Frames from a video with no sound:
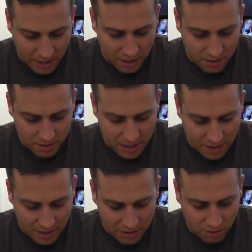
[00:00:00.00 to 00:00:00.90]
we go,
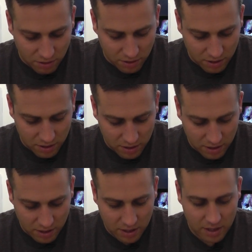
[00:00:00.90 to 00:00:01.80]
now that's on,
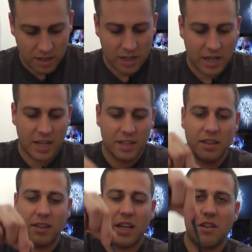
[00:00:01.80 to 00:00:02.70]

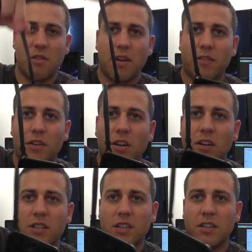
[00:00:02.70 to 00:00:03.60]
and then you have
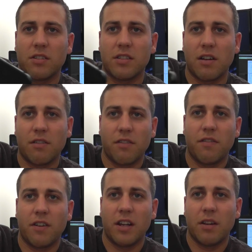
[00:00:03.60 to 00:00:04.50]
got
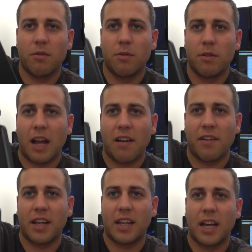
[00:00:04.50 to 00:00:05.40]
yourself a little
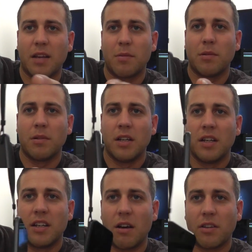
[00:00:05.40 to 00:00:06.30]
carrying cable.
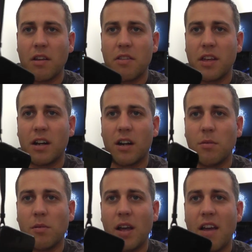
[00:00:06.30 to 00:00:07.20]
Now I don't think I
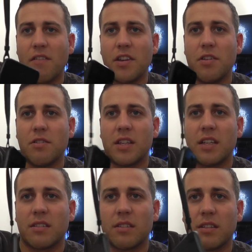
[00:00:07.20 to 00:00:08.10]
will ever use
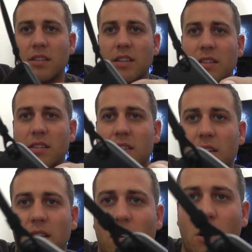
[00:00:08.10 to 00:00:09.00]
this because it's
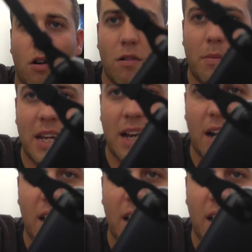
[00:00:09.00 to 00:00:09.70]
horribly